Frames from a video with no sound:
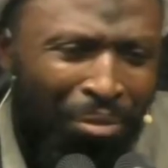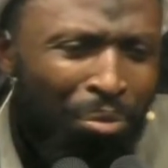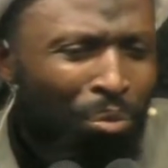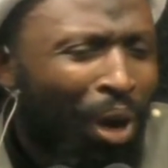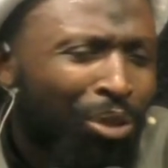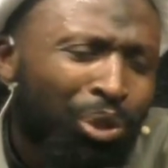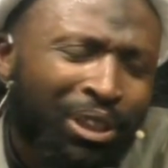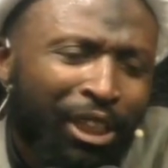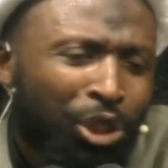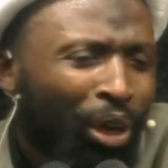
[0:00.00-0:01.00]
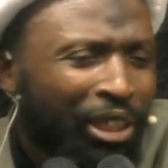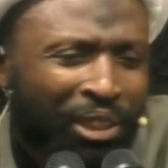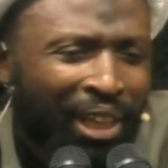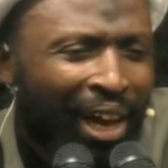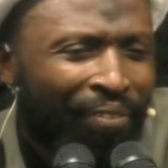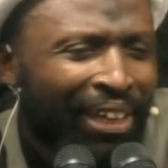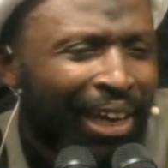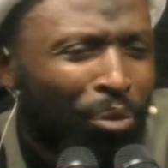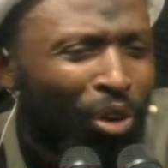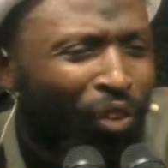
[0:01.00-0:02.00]
What was the choice
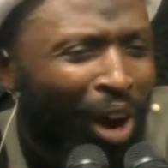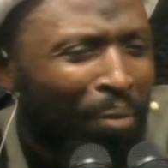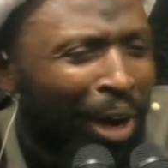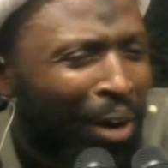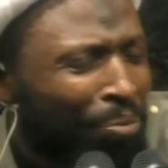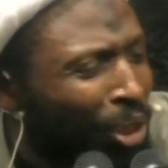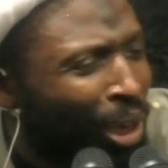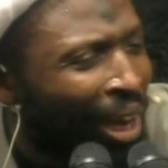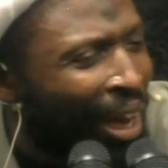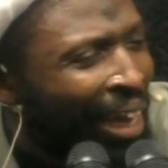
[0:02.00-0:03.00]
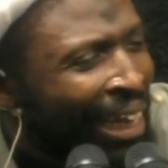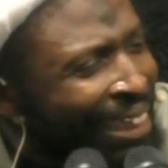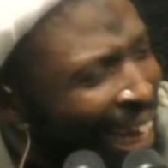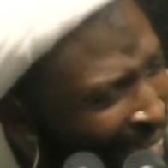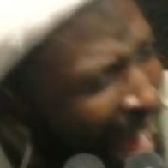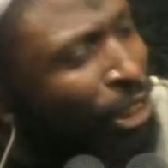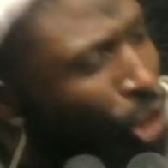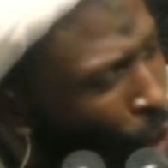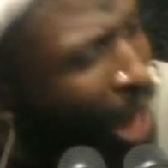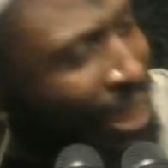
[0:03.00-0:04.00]
available for Abba Abdullah? The last
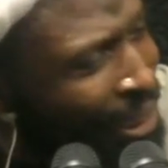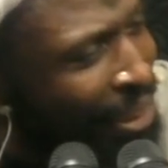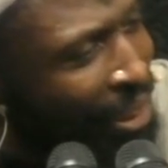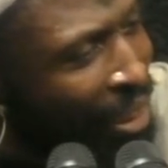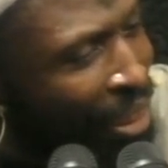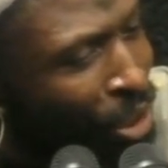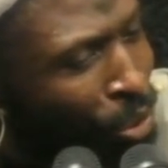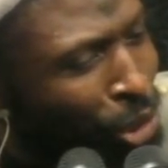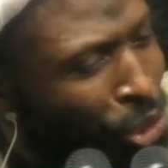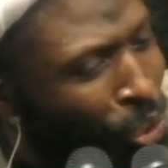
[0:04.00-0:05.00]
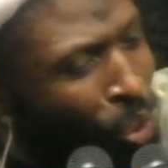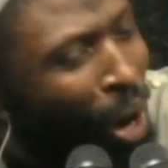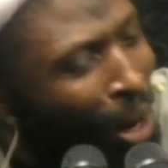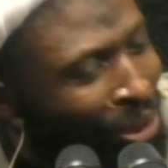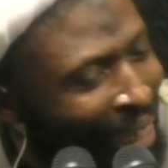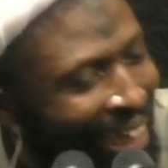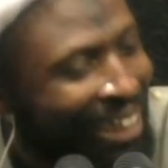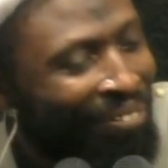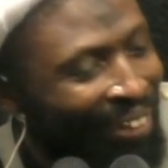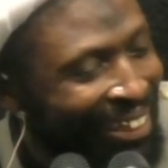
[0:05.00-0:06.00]
choice was to go out and
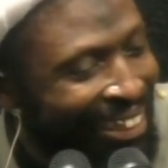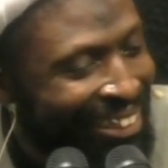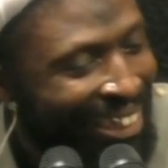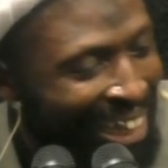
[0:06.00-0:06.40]
defend Islam.